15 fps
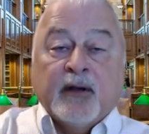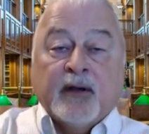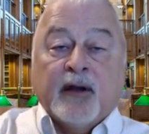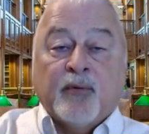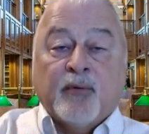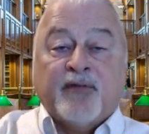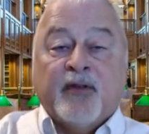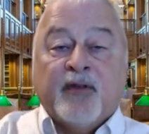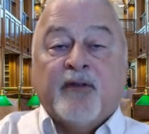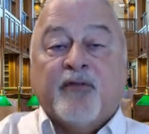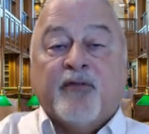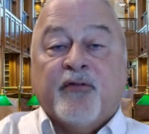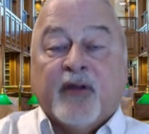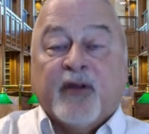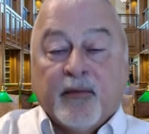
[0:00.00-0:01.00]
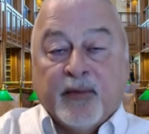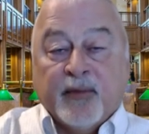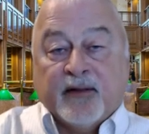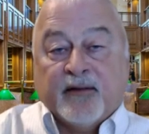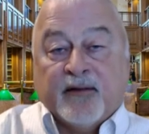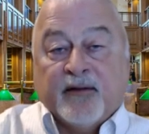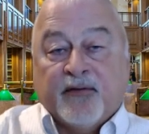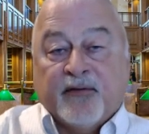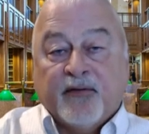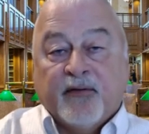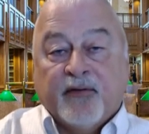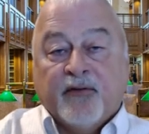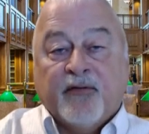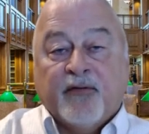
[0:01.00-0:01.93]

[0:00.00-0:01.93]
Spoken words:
Now, what's interesting about this